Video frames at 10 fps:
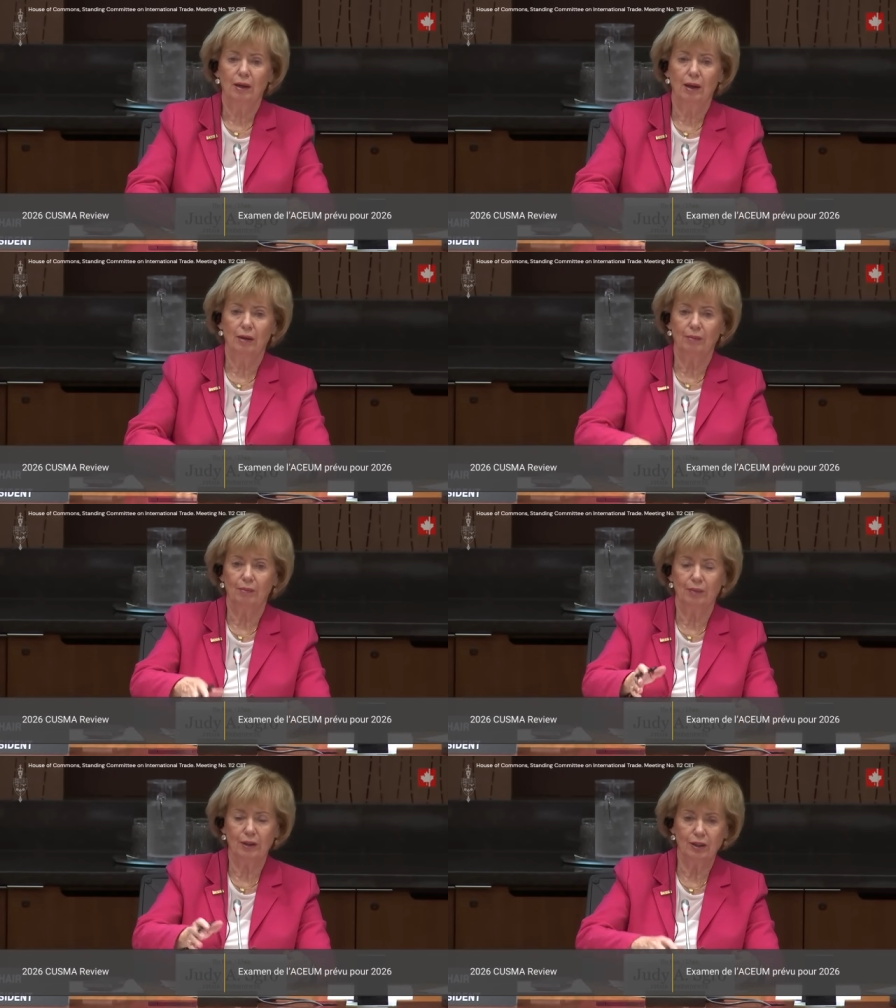Uh,
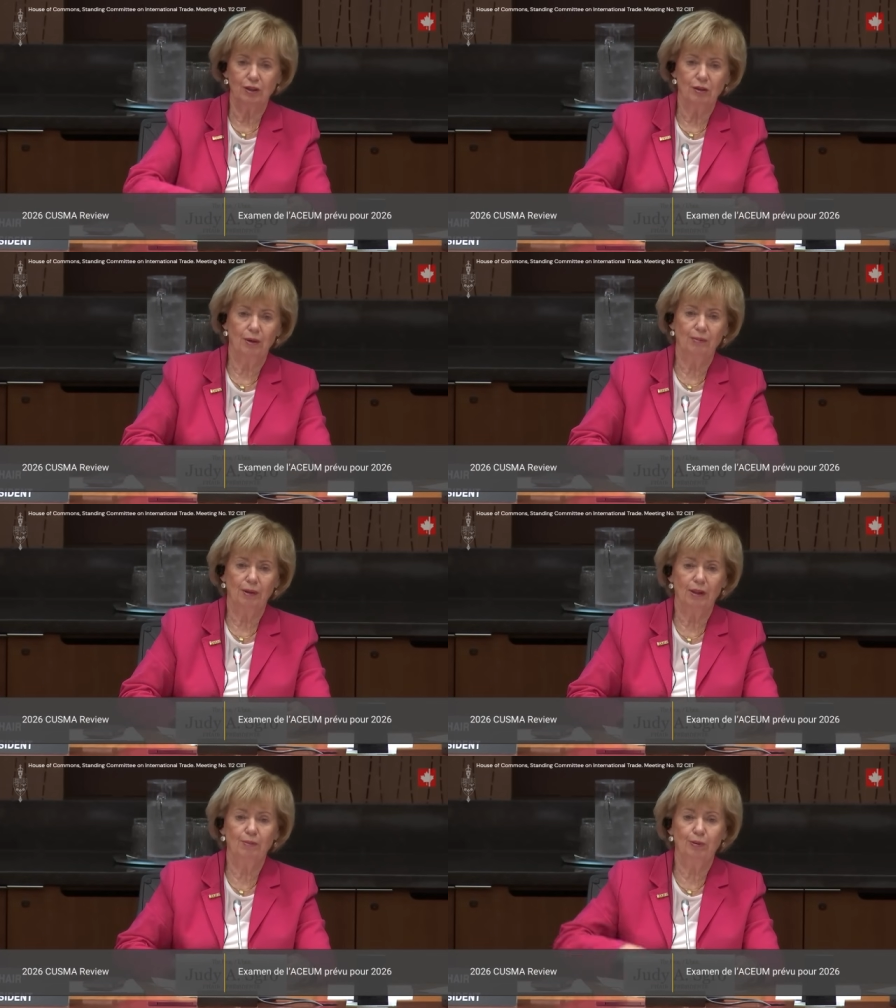Minister, I
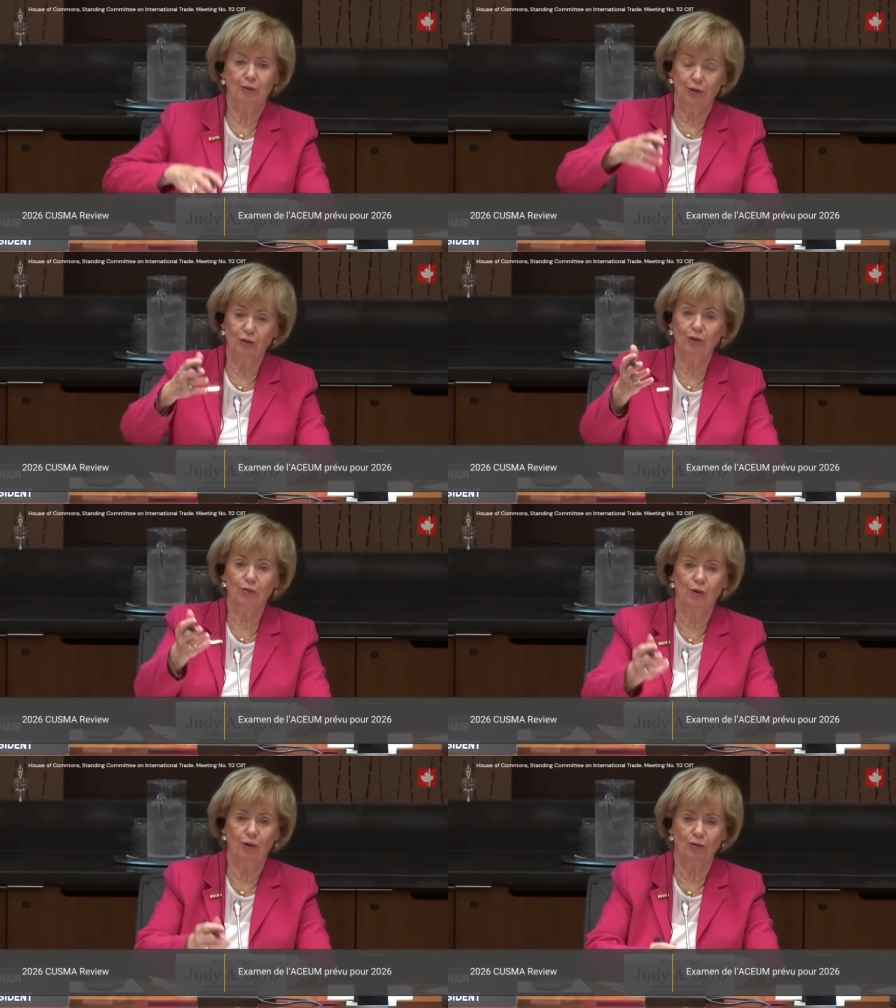believe turn the
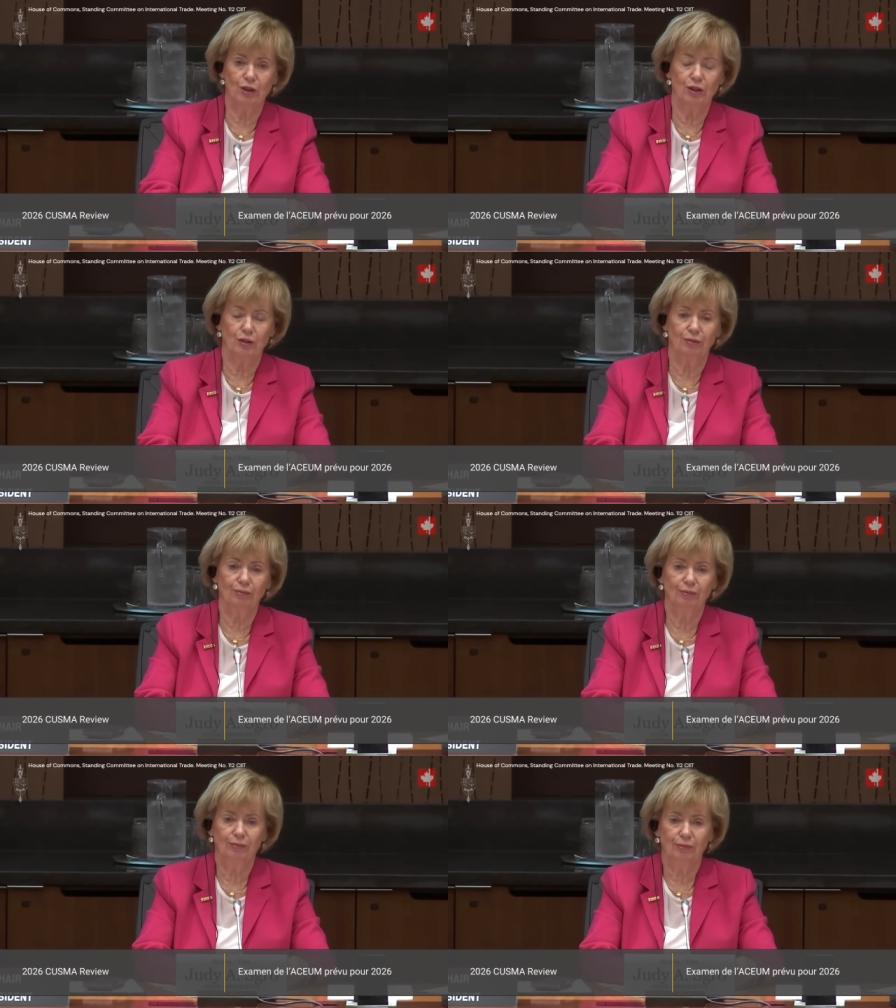floor over to you.
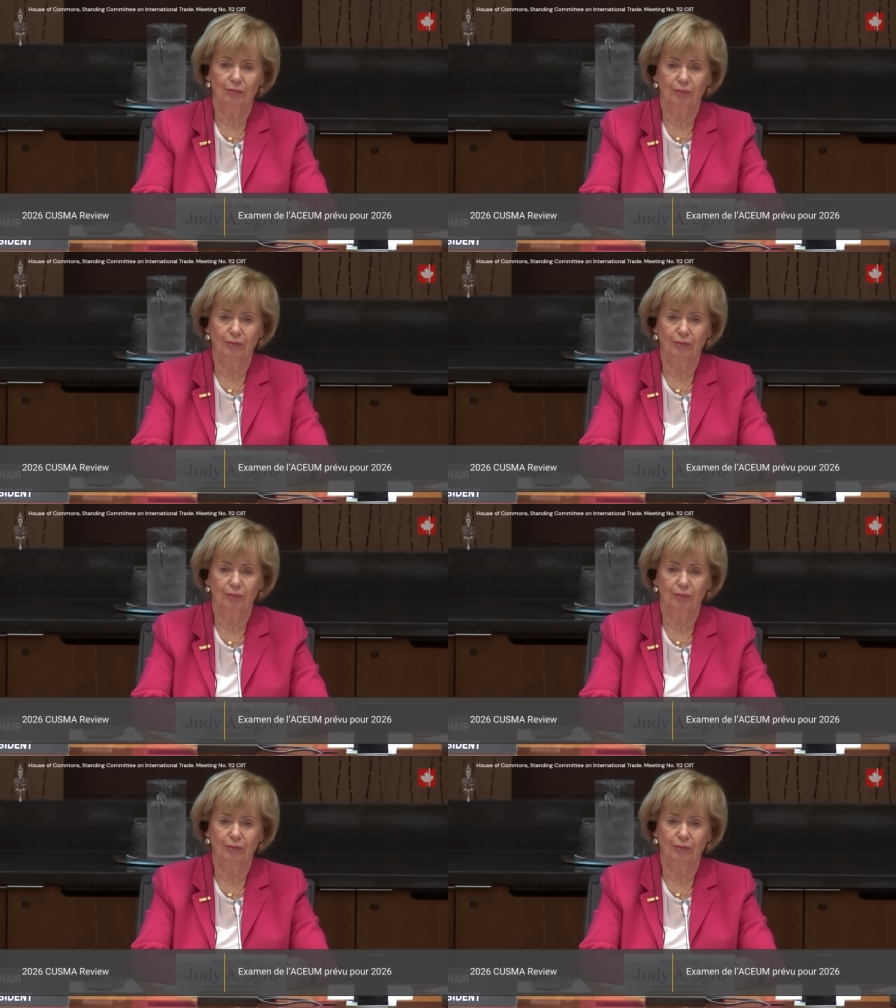Sure.